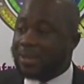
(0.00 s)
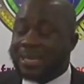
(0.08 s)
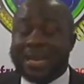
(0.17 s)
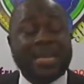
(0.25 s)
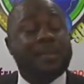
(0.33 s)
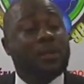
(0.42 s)
as a
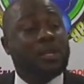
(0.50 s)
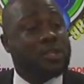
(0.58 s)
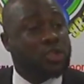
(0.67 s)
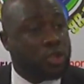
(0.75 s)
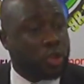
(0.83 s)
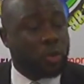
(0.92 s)
credible
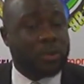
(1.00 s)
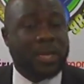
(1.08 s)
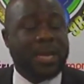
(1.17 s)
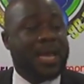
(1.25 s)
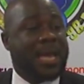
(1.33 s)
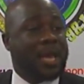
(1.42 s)
institution,
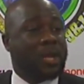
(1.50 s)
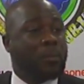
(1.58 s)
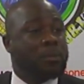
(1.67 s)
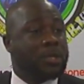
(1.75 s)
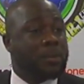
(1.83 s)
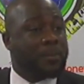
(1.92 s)
they
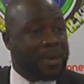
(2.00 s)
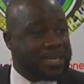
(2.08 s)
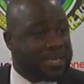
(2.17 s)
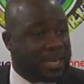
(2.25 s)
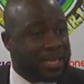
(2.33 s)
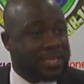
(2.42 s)
don't put out a
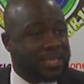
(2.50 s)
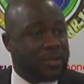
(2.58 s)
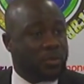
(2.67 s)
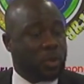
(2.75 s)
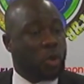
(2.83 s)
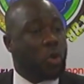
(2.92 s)
press
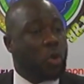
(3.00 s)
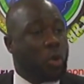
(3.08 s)
release, we don't